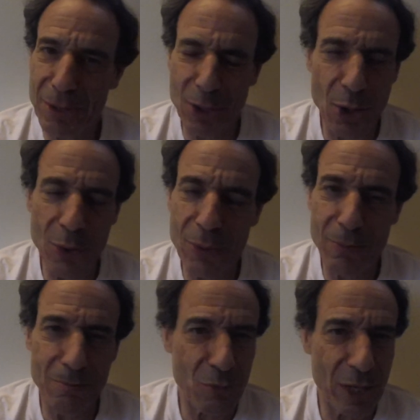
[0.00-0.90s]

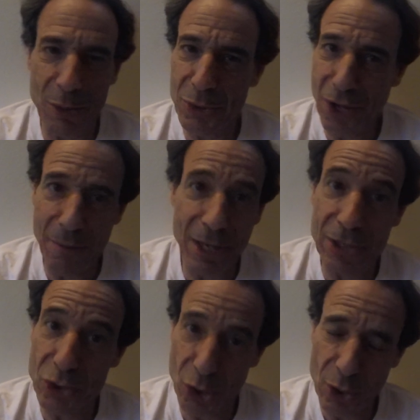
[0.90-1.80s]
when I was on
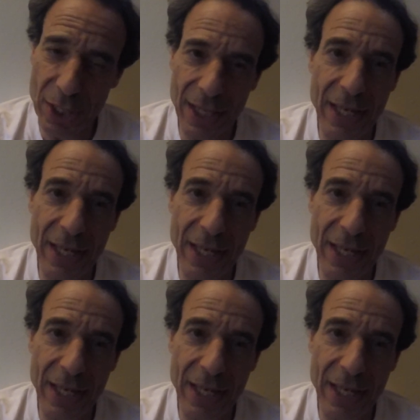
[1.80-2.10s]
my journey,